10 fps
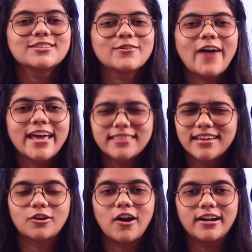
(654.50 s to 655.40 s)
So I
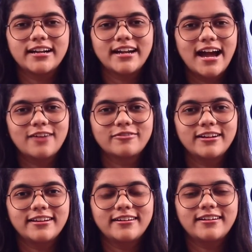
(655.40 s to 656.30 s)
think content have
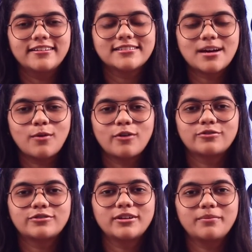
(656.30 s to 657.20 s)
cleared some
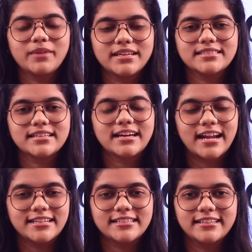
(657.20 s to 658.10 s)
of the basic
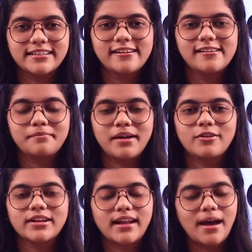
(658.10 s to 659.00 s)
criteria
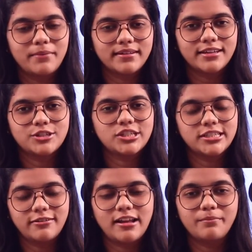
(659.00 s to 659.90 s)
about an application
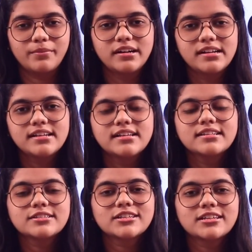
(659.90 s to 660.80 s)
developer.
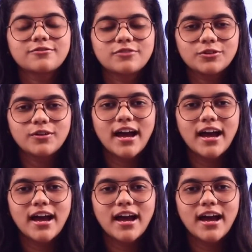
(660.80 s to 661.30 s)
So if you